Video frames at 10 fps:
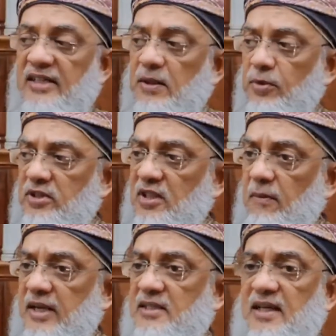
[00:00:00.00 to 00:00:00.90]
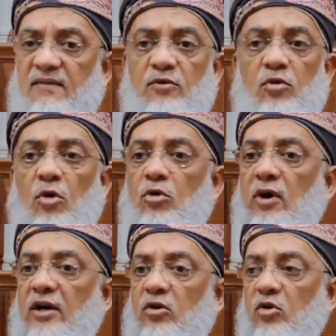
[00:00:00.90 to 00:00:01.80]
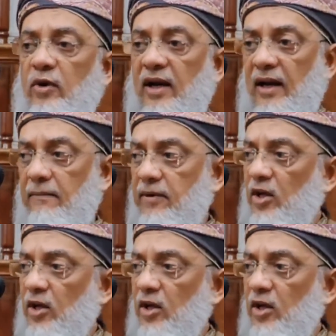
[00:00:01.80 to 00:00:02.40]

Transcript: Supposing the man says, I have no clue, I don't know where I am.